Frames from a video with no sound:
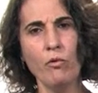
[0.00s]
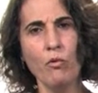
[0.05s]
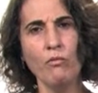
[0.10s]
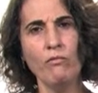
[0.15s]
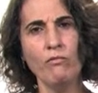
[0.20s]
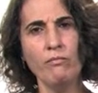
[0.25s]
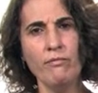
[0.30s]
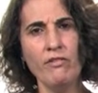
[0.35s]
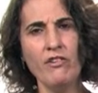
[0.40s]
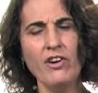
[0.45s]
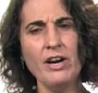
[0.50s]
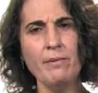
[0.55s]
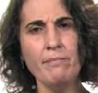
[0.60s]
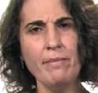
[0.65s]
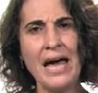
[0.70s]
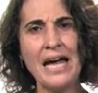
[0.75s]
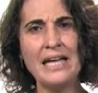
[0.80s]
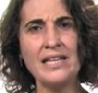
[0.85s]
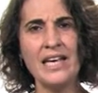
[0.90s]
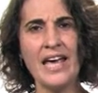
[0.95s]
very
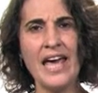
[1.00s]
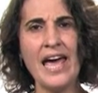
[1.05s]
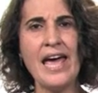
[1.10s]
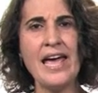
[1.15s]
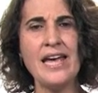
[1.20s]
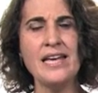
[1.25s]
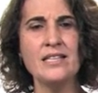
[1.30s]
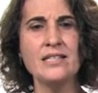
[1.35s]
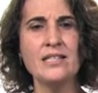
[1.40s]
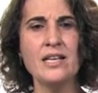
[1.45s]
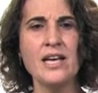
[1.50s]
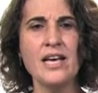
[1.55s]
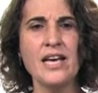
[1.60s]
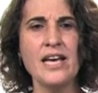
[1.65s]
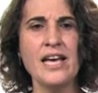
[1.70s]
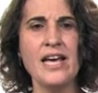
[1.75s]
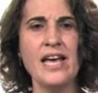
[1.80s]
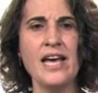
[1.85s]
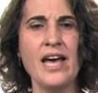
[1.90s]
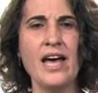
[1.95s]
bad case
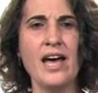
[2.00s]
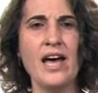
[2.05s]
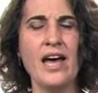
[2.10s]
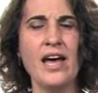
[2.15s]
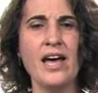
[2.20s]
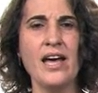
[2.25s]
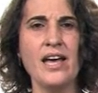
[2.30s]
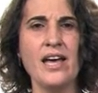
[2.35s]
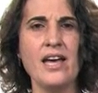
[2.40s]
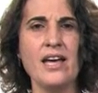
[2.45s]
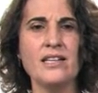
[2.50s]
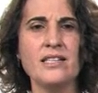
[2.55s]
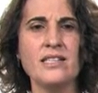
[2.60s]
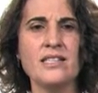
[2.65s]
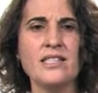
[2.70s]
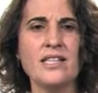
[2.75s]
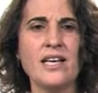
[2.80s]
is